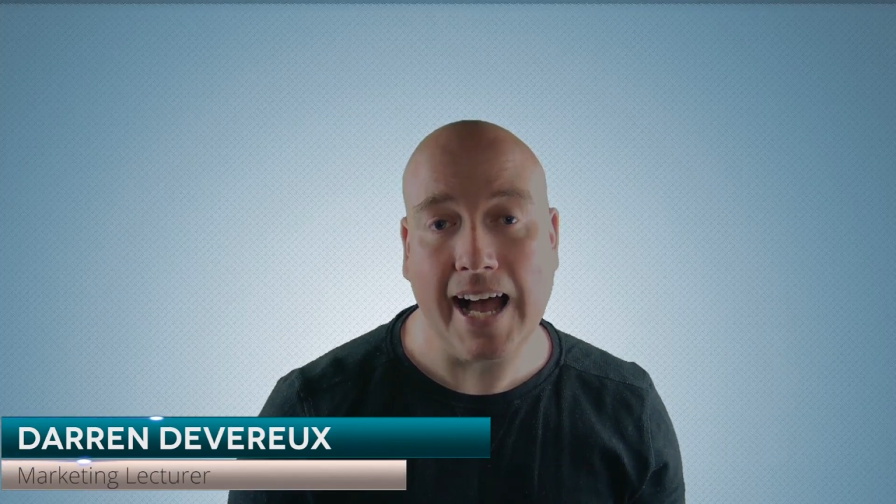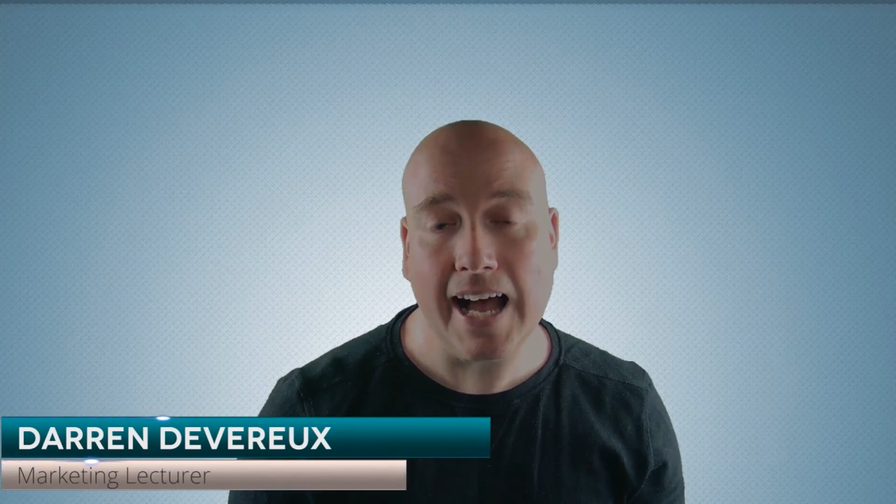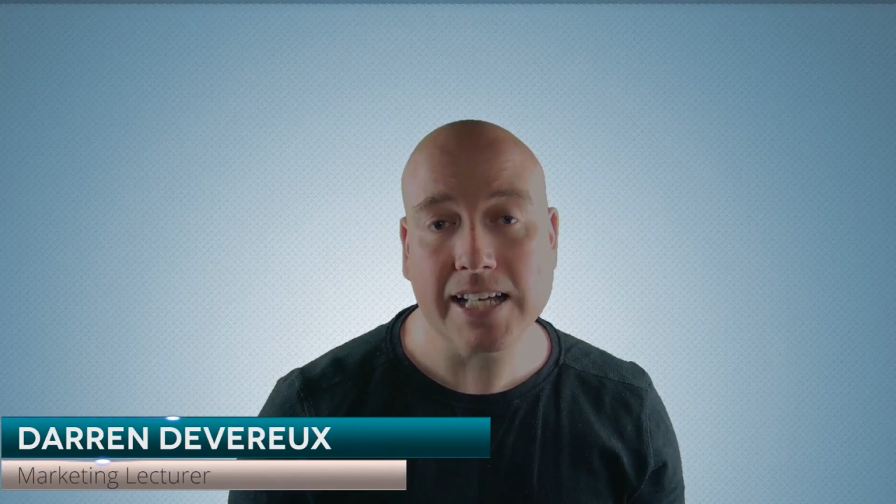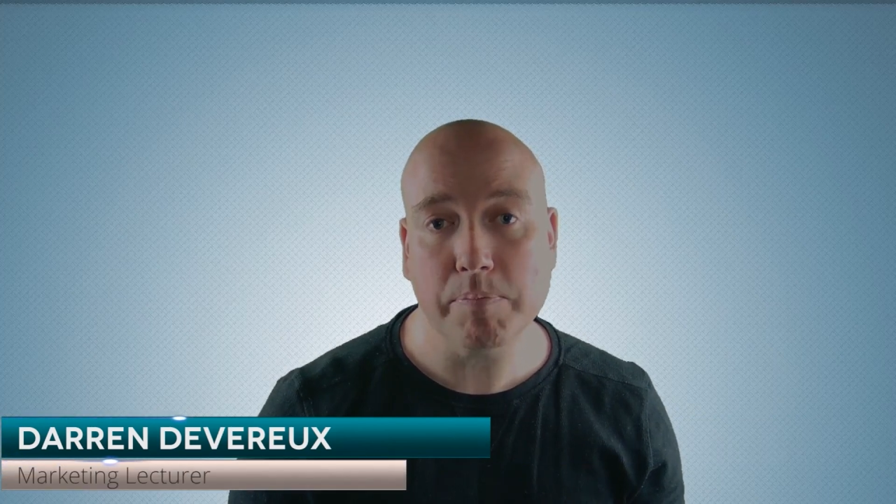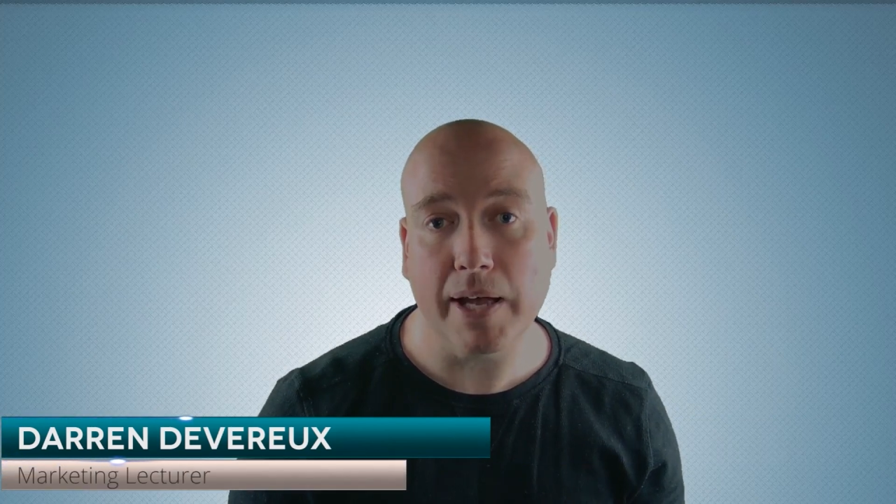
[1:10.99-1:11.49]

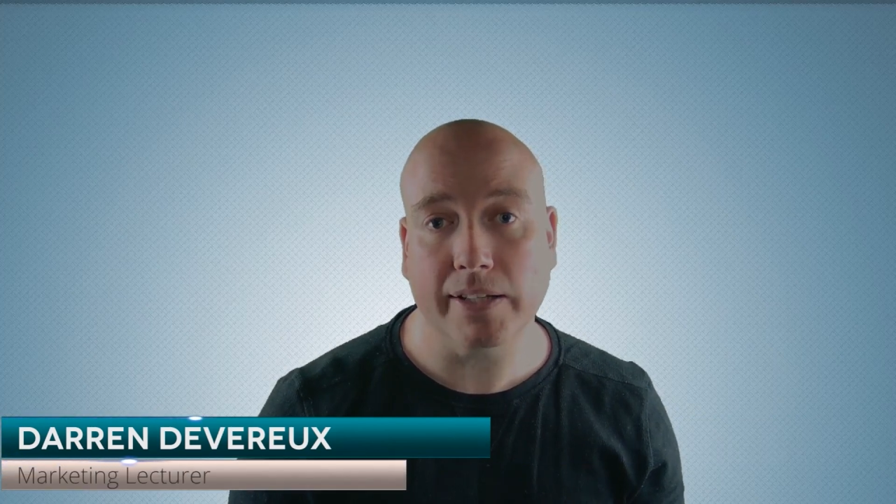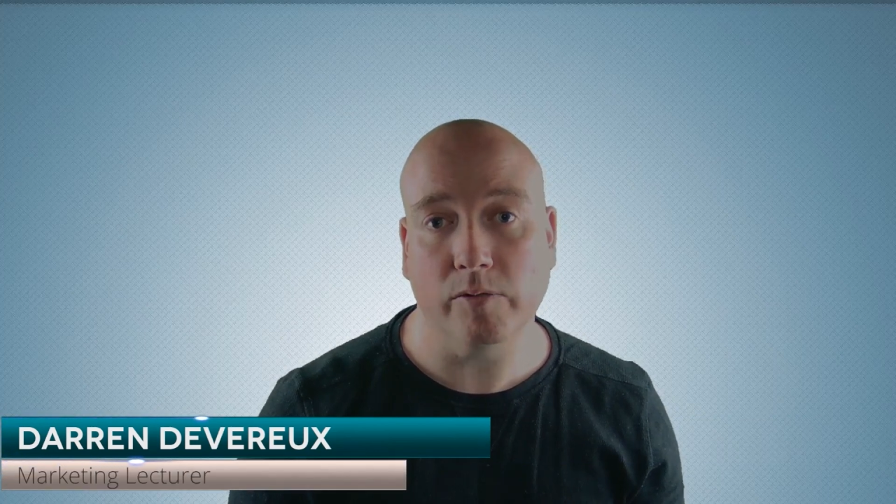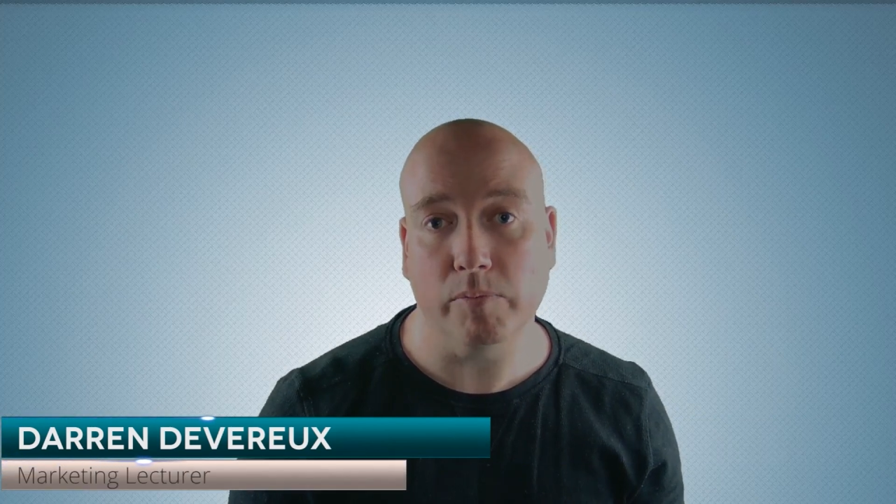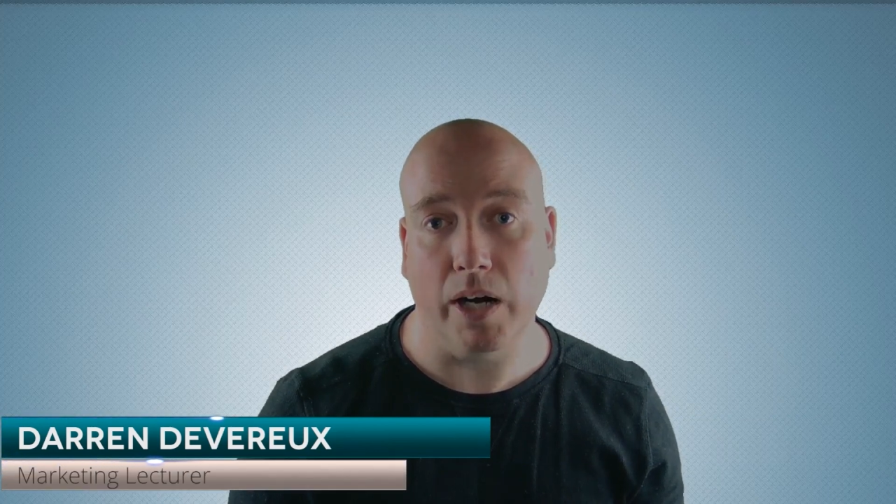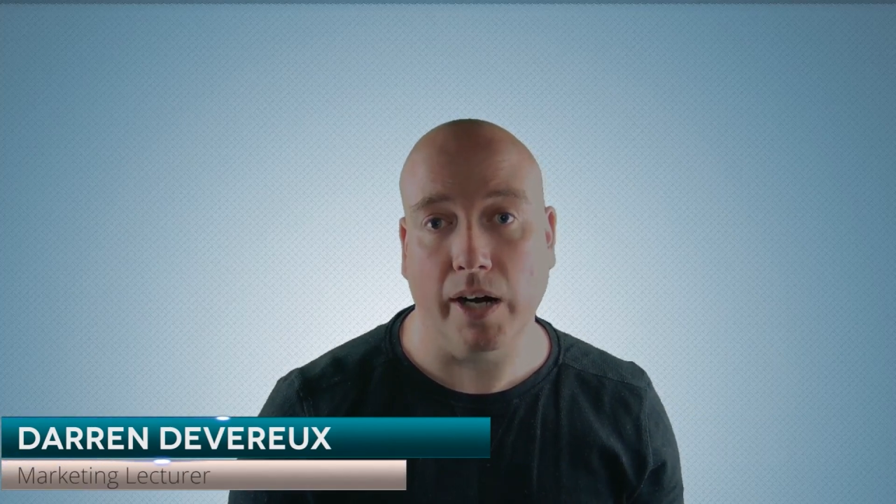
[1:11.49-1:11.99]
aspect
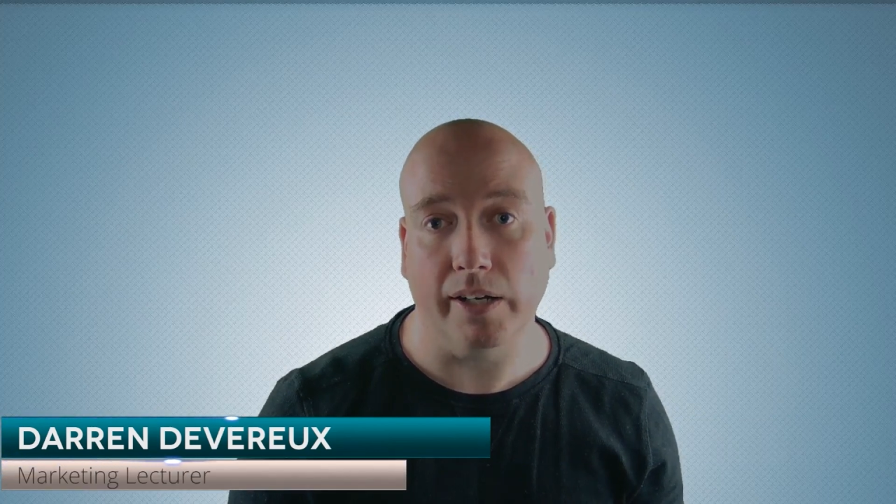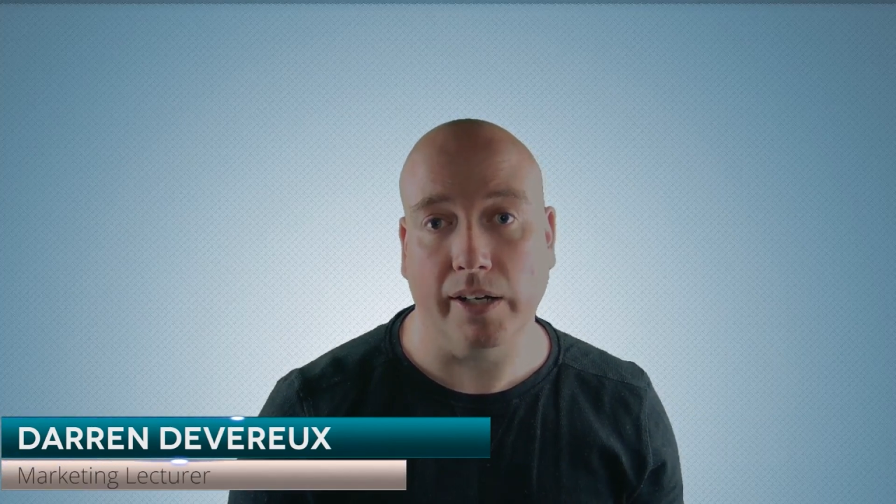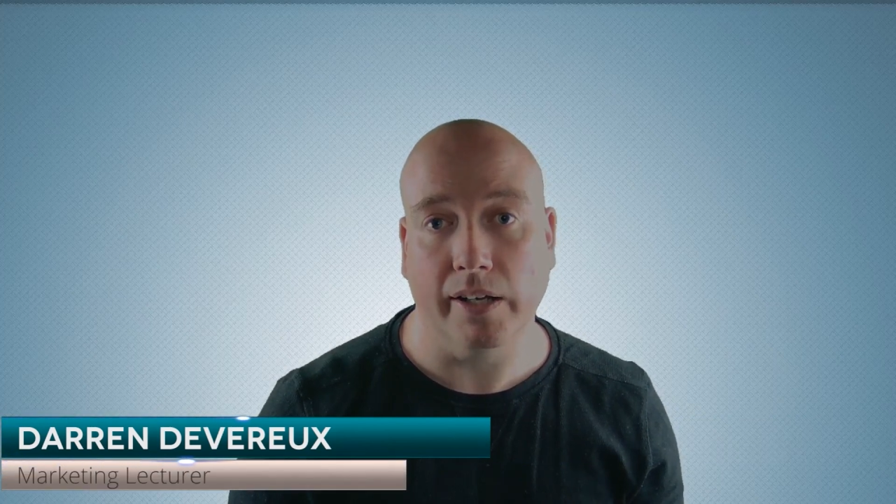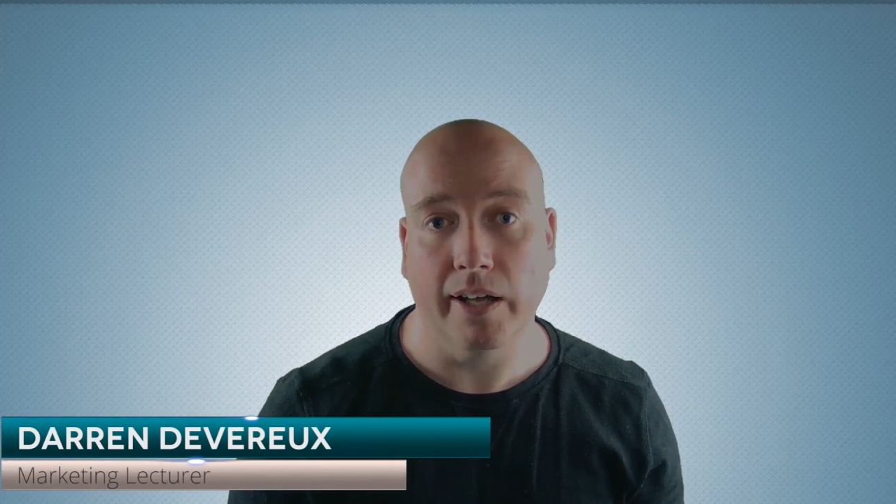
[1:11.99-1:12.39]
of marketing